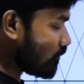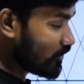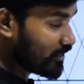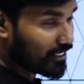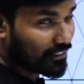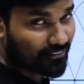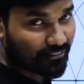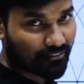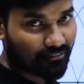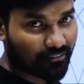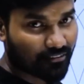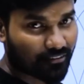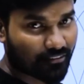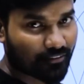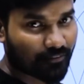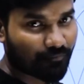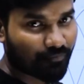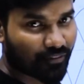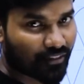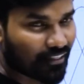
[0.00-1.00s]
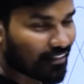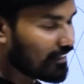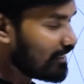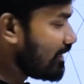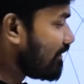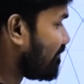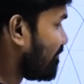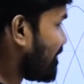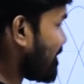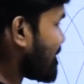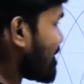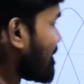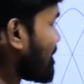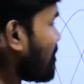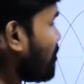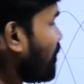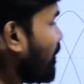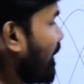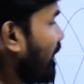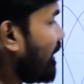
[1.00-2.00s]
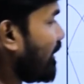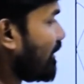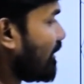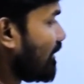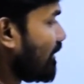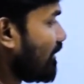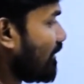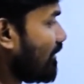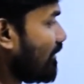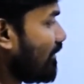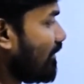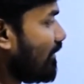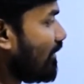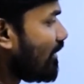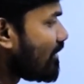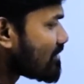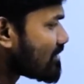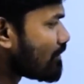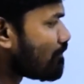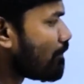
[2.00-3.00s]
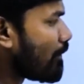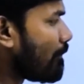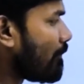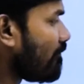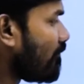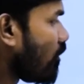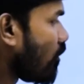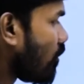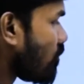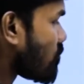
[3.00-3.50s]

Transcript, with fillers: doing like this. This is the way. Some people will